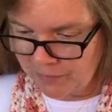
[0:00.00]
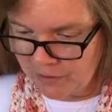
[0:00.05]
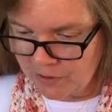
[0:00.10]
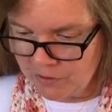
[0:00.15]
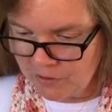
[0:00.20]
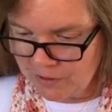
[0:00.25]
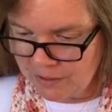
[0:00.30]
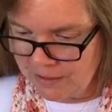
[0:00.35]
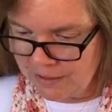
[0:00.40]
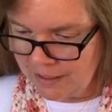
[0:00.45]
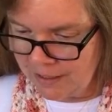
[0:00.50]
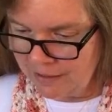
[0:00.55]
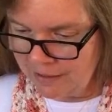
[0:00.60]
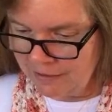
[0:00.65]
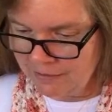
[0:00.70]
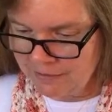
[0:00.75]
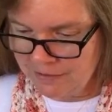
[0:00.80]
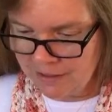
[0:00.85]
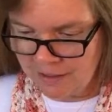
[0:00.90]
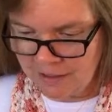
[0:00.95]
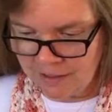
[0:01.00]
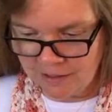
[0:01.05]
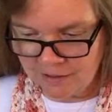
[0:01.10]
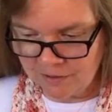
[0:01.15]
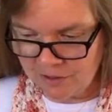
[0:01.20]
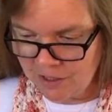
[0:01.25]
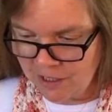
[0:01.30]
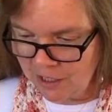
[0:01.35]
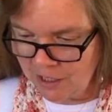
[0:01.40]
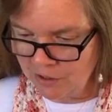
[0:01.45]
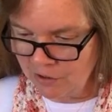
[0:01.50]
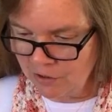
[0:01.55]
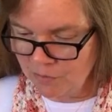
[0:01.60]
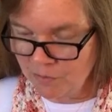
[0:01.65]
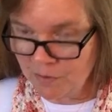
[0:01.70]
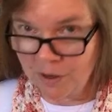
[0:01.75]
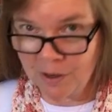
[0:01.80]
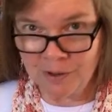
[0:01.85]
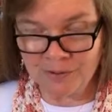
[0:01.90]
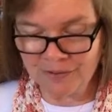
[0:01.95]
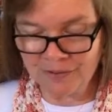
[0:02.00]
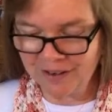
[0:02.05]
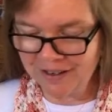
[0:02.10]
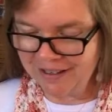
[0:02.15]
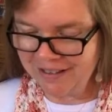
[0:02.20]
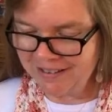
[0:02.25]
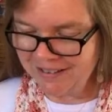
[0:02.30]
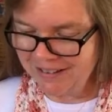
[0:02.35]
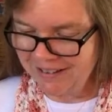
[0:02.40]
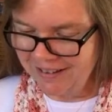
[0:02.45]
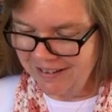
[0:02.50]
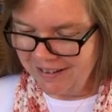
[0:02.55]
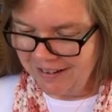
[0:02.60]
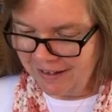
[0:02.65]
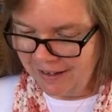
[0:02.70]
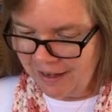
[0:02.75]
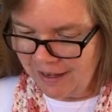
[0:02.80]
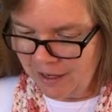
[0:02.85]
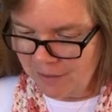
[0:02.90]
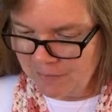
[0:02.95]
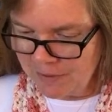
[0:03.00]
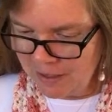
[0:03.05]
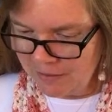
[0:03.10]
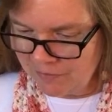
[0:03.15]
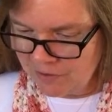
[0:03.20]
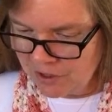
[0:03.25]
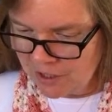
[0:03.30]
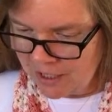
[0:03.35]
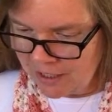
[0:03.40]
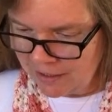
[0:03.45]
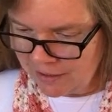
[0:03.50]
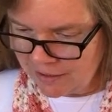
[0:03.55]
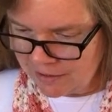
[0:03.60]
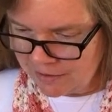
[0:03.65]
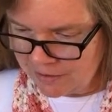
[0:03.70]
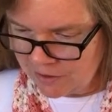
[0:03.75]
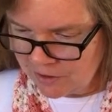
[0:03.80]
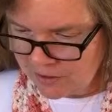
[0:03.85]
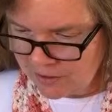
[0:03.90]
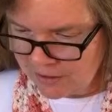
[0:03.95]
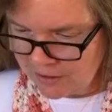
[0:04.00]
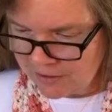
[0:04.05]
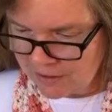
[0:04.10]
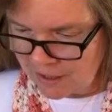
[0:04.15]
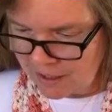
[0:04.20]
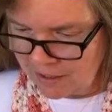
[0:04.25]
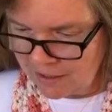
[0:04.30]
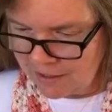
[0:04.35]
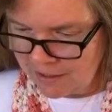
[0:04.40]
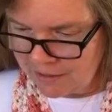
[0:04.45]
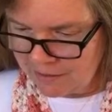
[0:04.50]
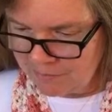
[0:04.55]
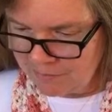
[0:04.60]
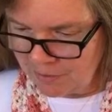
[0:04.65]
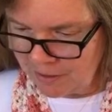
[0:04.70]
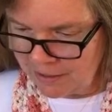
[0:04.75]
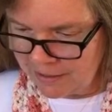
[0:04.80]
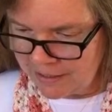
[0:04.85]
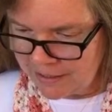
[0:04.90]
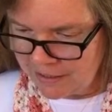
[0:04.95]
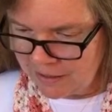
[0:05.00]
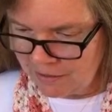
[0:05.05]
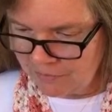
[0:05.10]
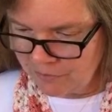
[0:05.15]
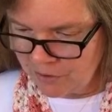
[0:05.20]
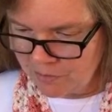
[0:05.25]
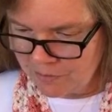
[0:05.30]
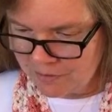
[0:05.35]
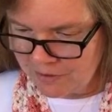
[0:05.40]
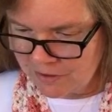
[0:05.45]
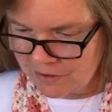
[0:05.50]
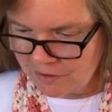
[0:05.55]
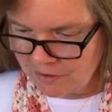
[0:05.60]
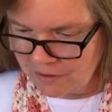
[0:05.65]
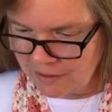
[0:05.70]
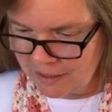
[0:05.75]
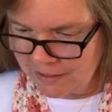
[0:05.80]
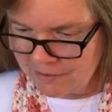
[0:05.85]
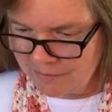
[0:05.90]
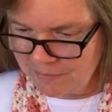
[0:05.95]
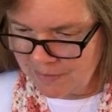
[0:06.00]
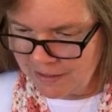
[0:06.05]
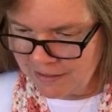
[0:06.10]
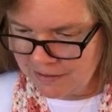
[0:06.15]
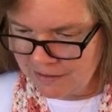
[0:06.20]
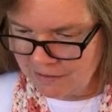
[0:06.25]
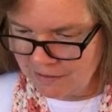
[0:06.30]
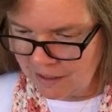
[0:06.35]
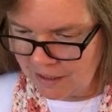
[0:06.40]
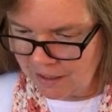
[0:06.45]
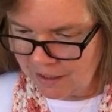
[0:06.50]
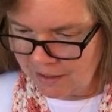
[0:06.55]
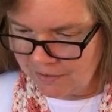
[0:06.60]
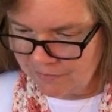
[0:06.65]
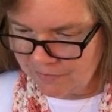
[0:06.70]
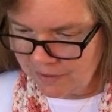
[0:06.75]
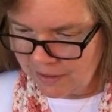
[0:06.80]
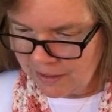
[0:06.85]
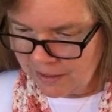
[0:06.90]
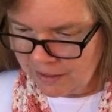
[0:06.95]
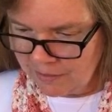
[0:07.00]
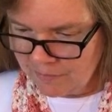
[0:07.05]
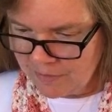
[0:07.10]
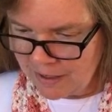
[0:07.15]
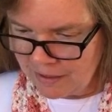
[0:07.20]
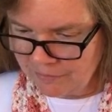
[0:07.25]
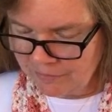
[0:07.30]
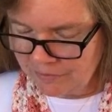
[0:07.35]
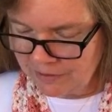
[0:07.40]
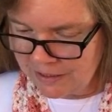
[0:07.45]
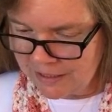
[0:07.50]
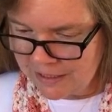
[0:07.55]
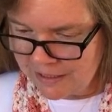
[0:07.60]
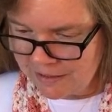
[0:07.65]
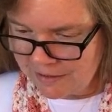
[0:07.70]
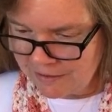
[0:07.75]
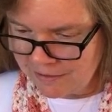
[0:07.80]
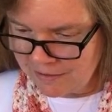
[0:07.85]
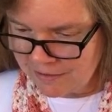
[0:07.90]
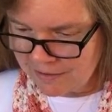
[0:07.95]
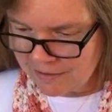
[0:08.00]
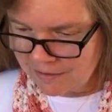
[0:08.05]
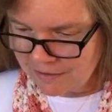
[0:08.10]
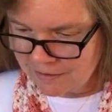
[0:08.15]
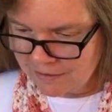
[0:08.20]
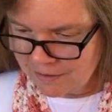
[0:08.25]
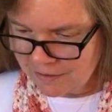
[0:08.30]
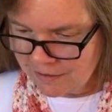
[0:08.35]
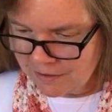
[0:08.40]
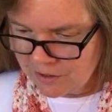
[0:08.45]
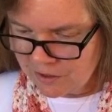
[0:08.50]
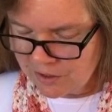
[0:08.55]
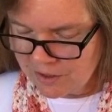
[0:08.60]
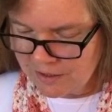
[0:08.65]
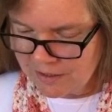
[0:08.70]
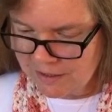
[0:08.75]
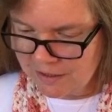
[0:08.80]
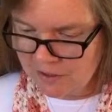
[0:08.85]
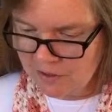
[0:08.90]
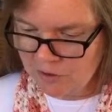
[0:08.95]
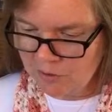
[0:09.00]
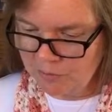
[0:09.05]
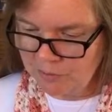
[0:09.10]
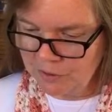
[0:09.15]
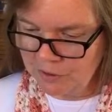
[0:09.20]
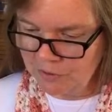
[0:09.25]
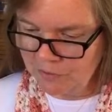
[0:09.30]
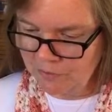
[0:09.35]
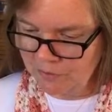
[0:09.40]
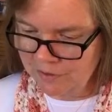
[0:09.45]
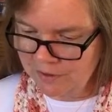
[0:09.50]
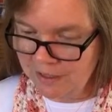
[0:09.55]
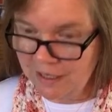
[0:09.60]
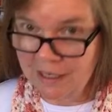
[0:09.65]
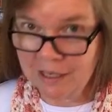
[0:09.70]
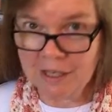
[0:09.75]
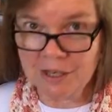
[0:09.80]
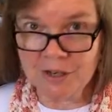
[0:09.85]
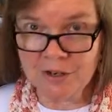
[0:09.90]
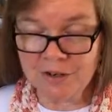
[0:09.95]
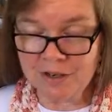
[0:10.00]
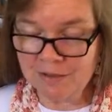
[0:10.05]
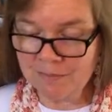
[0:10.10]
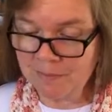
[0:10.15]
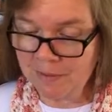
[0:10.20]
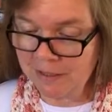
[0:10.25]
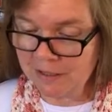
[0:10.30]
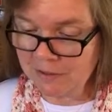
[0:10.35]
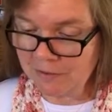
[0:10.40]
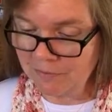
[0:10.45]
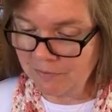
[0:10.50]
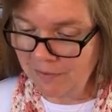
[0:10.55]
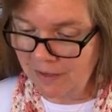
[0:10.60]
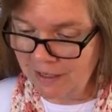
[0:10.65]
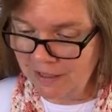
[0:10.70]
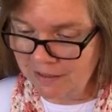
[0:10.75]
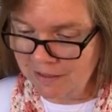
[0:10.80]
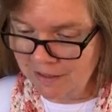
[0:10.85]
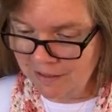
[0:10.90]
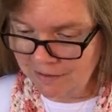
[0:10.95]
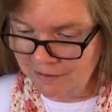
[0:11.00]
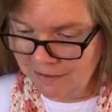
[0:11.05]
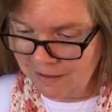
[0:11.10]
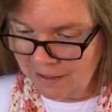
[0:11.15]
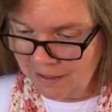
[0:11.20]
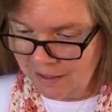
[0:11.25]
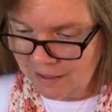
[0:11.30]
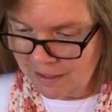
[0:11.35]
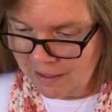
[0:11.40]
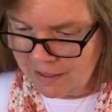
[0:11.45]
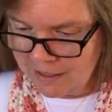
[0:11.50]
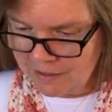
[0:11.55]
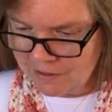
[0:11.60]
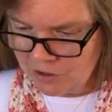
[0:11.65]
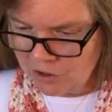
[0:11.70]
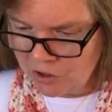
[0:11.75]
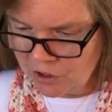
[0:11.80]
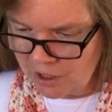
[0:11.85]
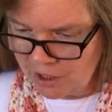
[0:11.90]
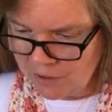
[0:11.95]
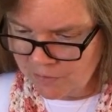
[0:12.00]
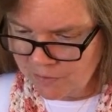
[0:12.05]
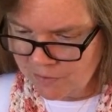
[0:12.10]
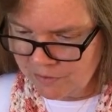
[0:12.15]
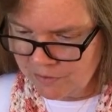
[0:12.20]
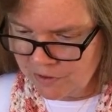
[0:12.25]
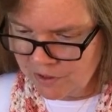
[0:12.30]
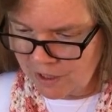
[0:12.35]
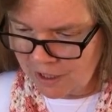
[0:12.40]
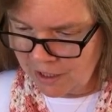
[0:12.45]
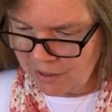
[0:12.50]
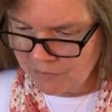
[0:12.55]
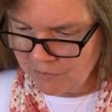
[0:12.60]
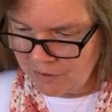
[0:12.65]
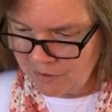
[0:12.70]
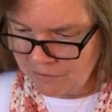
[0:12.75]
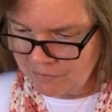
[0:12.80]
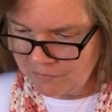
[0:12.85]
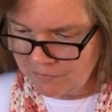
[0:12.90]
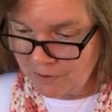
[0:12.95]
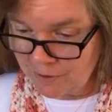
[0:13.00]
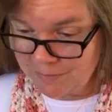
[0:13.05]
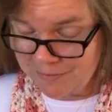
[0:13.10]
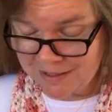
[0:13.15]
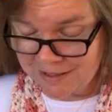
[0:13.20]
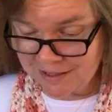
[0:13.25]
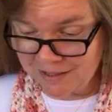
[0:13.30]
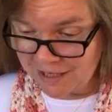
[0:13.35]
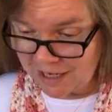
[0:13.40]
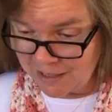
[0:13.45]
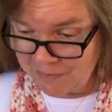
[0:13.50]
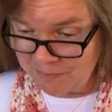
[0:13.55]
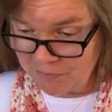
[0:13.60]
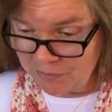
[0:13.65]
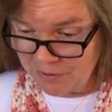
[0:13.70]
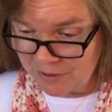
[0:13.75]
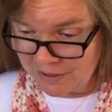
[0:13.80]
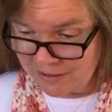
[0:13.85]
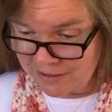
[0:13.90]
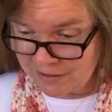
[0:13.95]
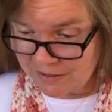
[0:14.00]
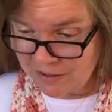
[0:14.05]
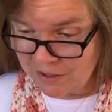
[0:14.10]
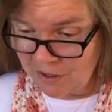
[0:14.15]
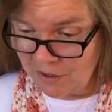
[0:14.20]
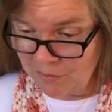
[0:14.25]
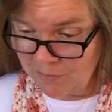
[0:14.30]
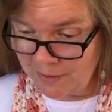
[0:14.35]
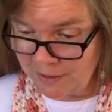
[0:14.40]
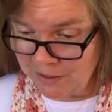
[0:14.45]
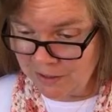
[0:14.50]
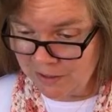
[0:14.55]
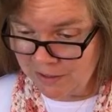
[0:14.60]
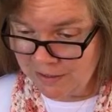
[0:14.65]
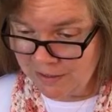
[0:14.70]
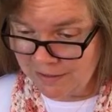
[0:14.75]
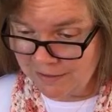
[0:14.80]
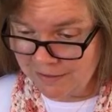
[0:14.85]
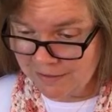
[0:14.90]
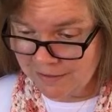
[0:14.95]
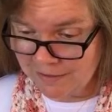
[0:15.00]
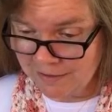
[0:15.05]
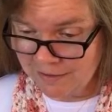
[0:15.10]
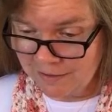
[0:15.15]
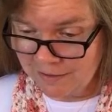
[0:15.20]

Hook in hand, hey, you can't go wrong, right? And we have Janet. She says, hi, Bonnie and everyone. So glad to make the live. We have Liz. She says, it's a beautiful day here in Pennsylvania. And Gyro from Cyprus. Oh, my goodness.